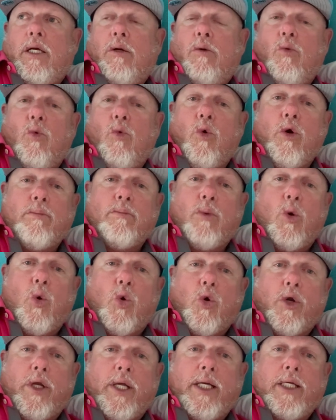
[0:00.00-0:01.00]
One
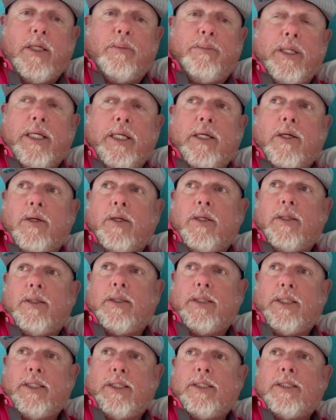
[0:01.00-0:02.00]
more day up here,
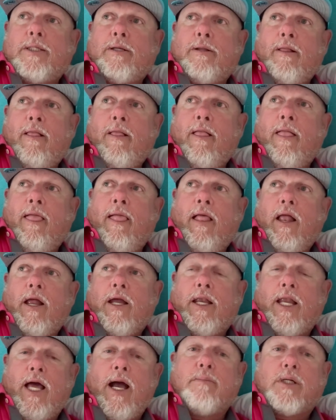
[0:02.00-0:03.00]

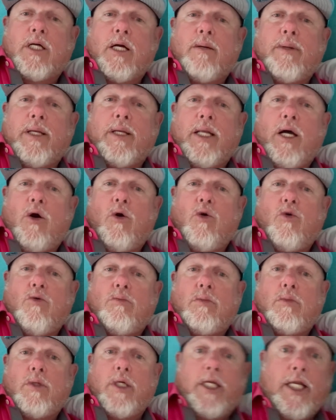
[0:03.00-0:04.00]
and I'm coming home.
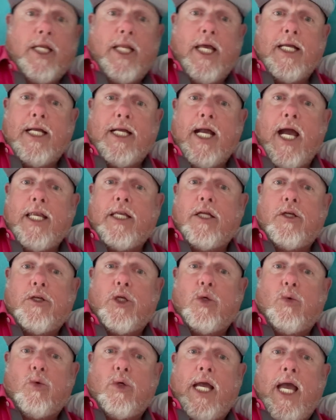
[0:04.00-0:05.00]
And it ain't got nothing
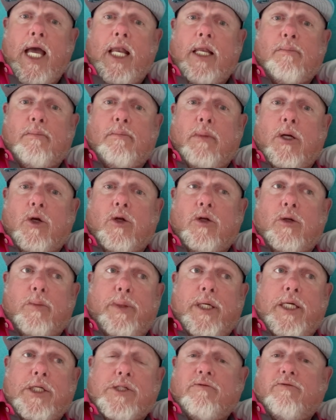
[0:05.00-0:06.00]
to do with Gatlinburg or
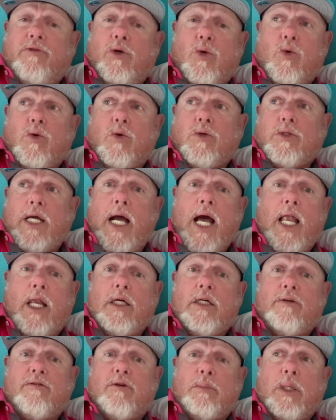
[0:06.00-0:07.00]
Pigeon Forge. I
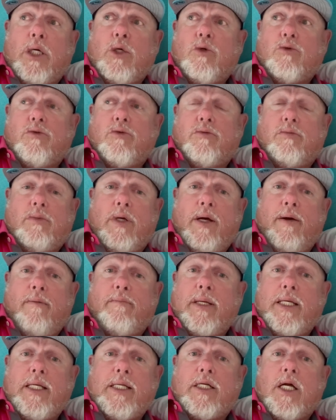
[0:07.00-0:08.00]
love them both. I've
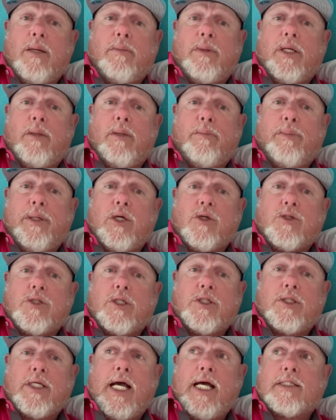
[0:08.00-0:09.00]
been coming up here
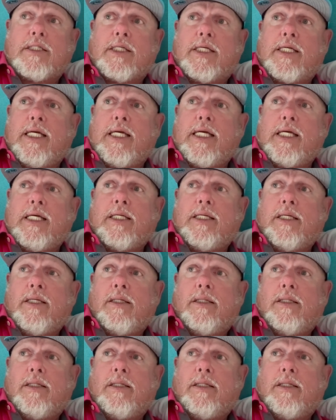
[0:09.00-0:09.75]
since I was a kid.